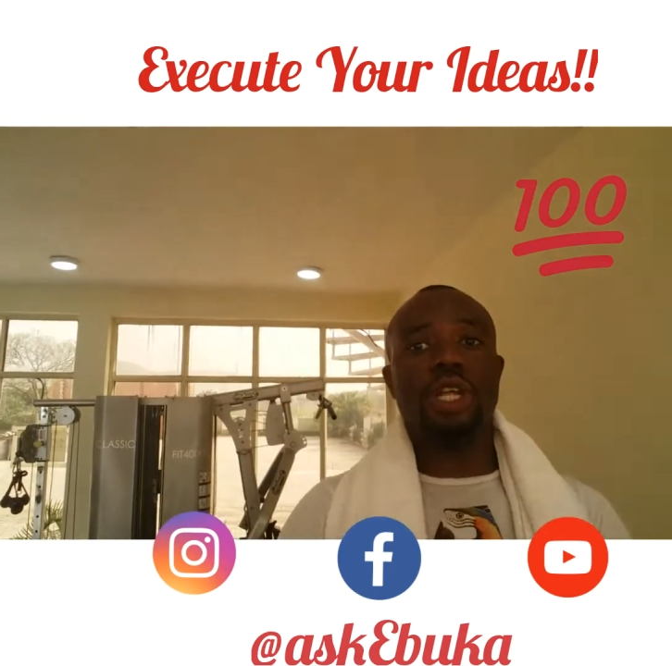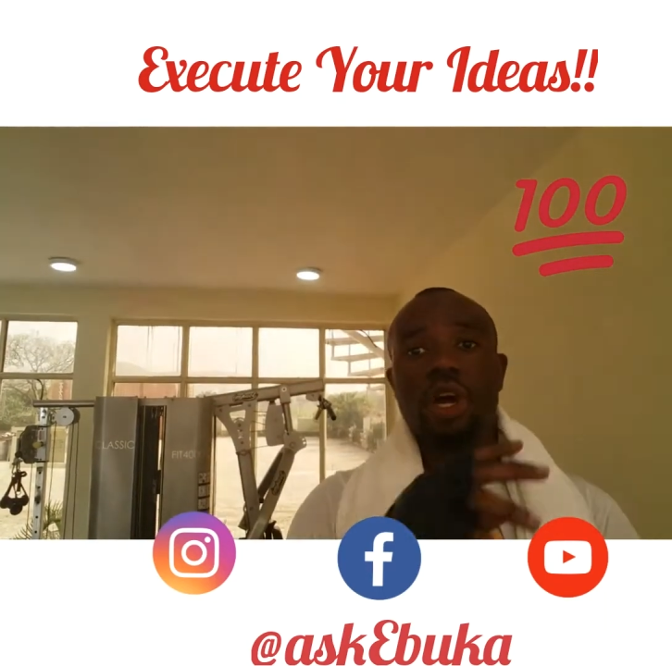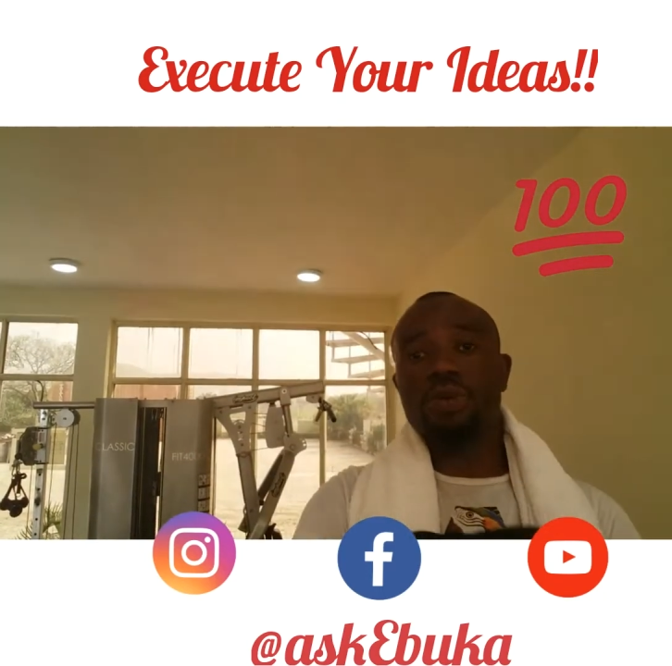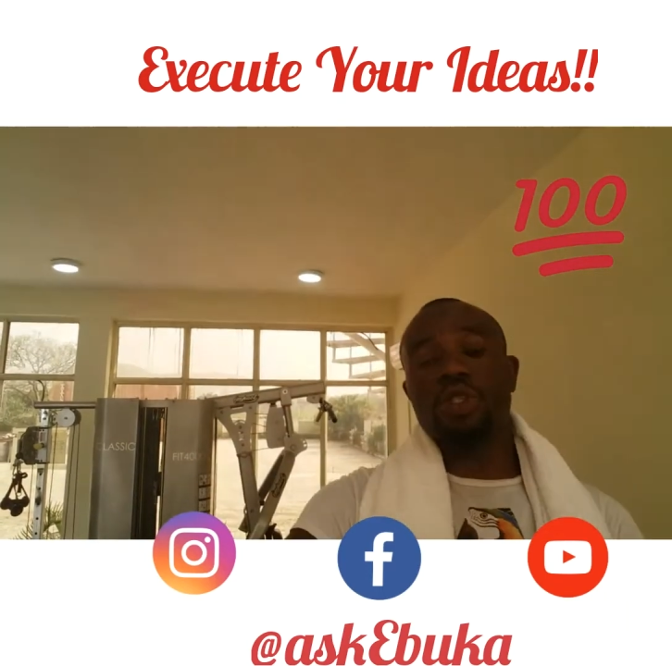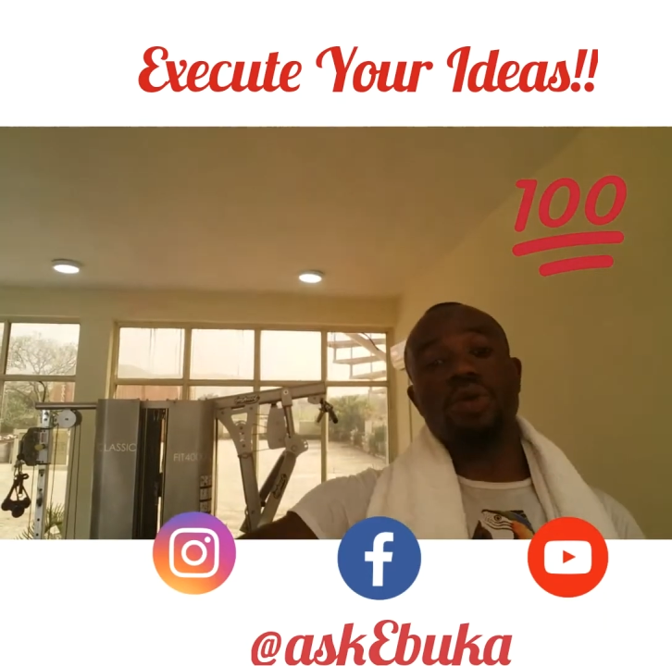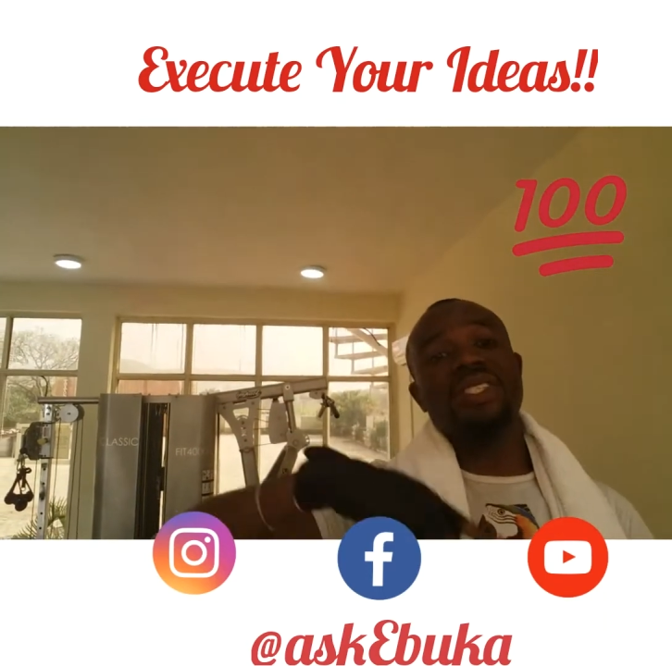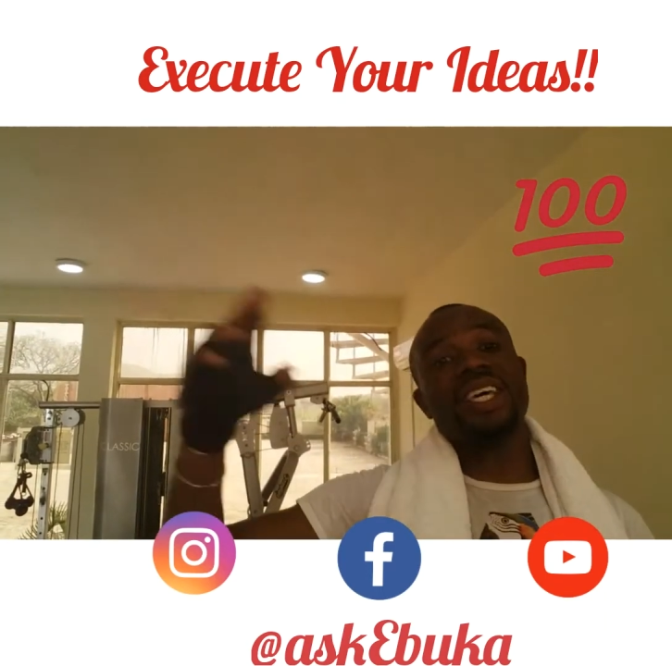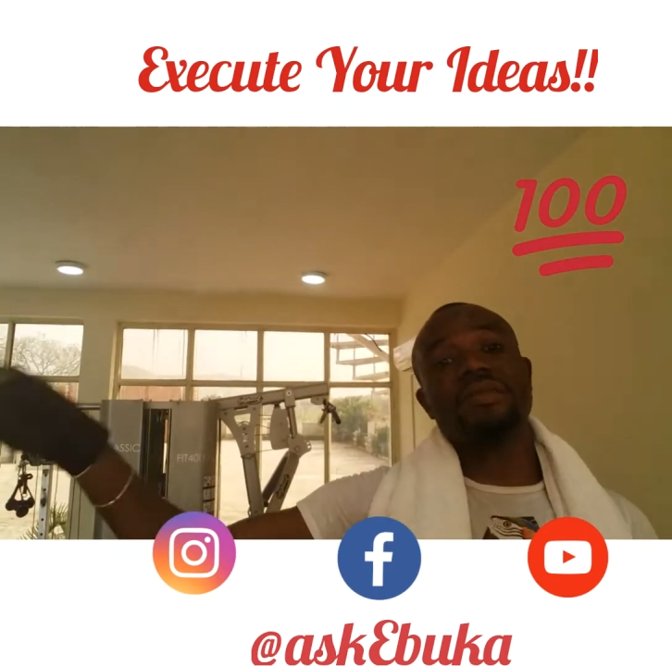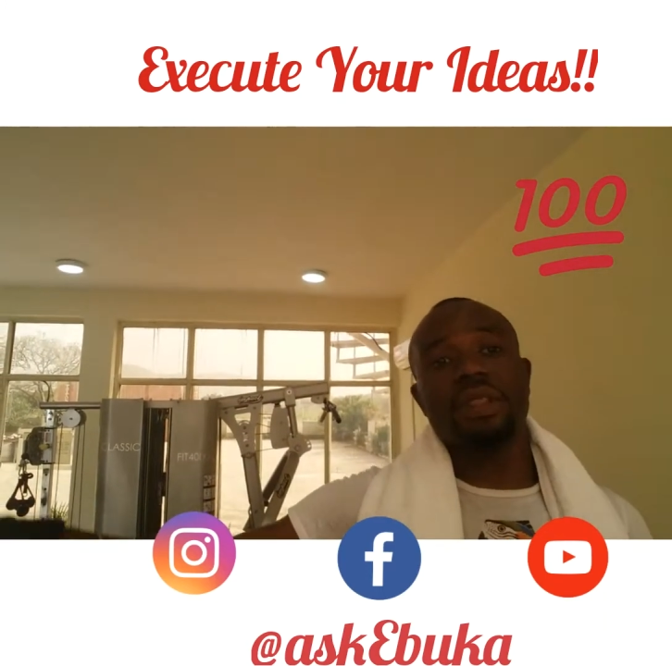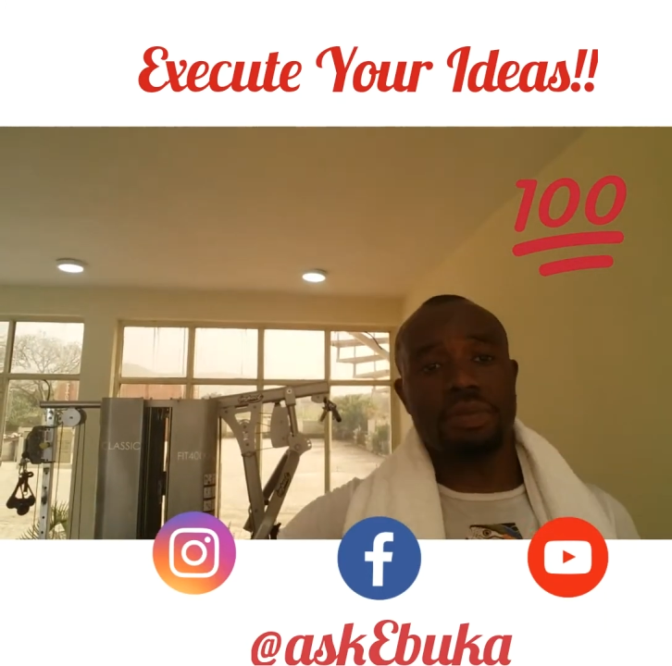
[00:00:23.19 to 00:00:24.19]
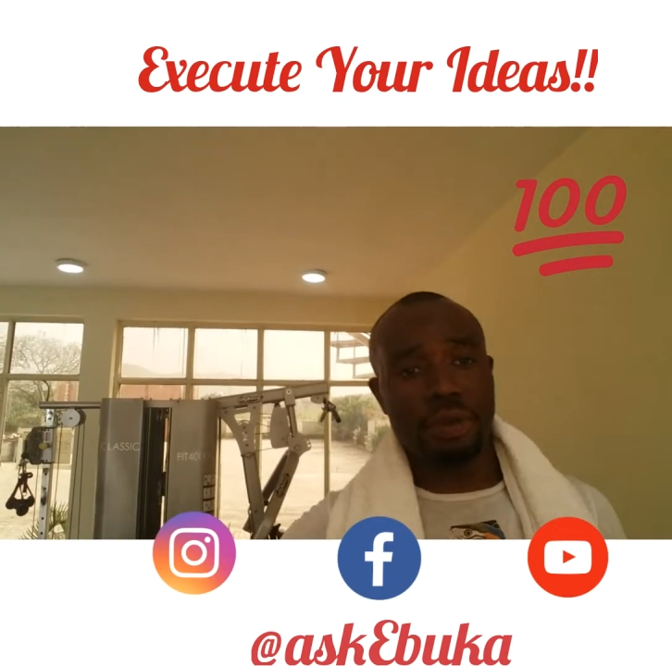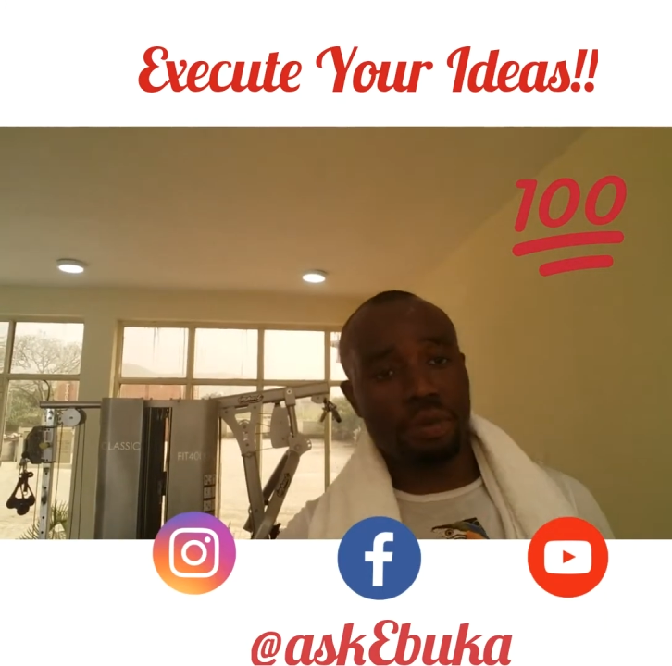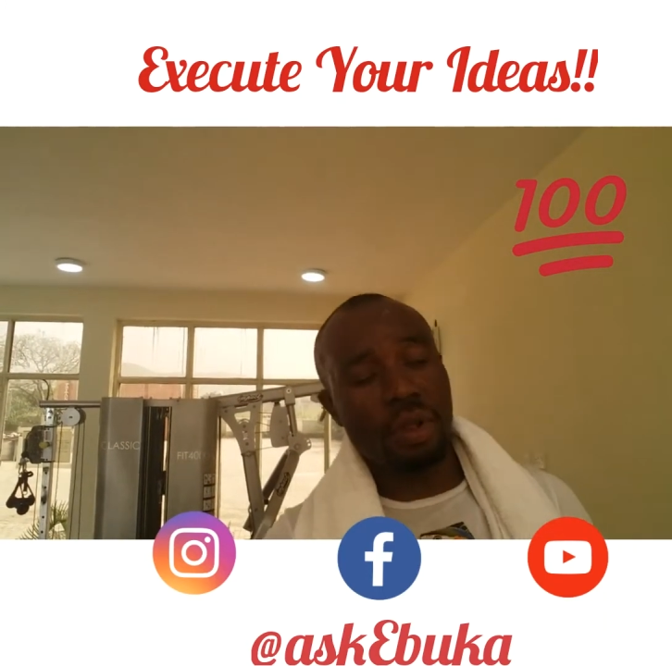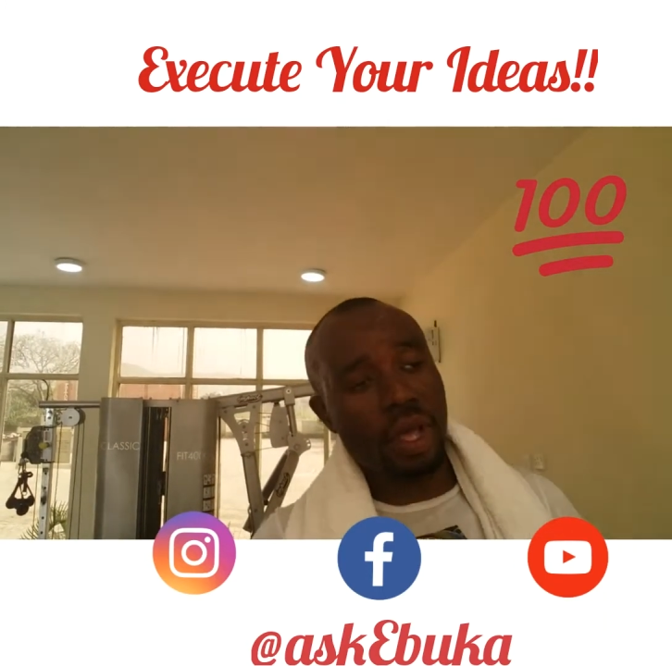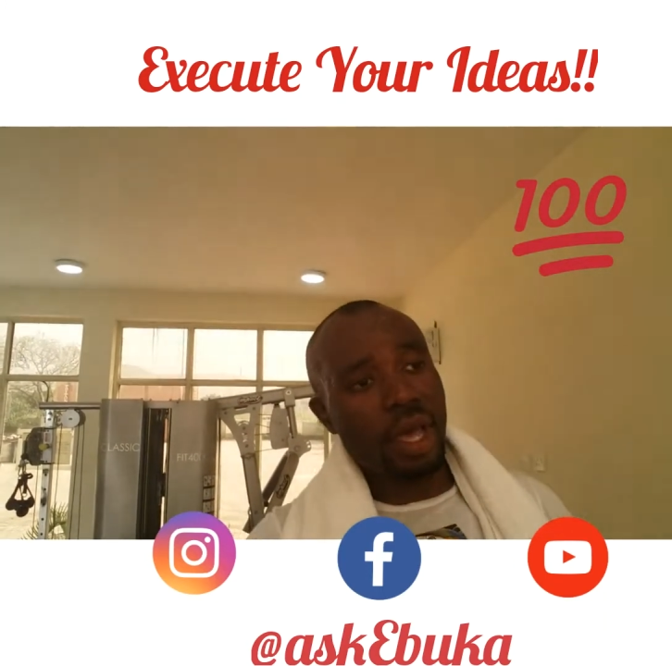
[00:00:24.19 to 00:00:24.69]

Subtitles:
they come to seven other people.